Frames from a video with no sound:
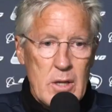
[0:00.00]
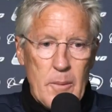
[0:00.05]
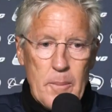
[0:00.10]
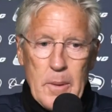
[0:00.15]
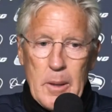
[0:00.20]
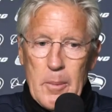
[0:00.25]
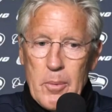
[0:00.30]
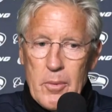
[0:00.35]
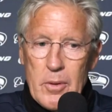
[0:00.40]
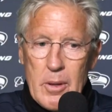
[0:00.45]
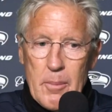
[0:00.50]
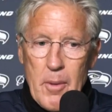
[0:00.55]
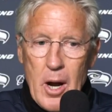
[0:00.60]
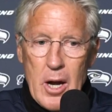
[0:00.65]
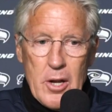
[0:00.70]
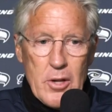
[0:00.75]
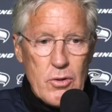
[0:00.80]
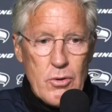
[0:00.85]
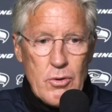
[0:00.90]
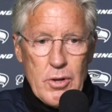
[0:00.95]
the people that
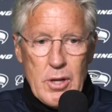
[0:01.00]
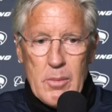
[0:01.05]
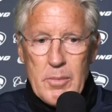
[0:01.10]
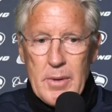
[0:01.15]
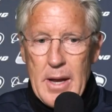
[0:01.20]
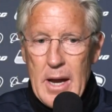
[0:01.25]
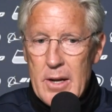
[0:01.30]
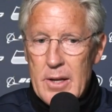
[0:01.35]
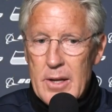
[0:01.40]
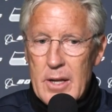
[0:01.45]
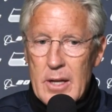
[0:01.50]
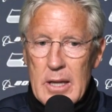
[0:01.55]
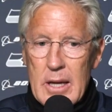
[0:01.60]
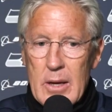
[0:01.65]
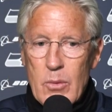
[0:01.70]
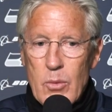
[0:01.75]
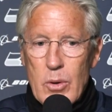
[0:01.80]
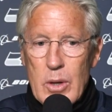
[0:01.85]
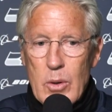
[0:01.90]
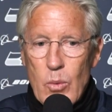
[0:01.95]
monitored him down in L A
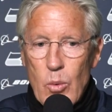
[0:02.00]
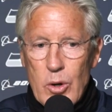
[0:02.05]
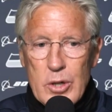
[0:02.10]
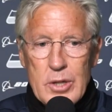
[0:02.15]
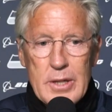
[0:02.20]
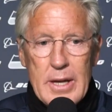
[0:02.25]
where he worked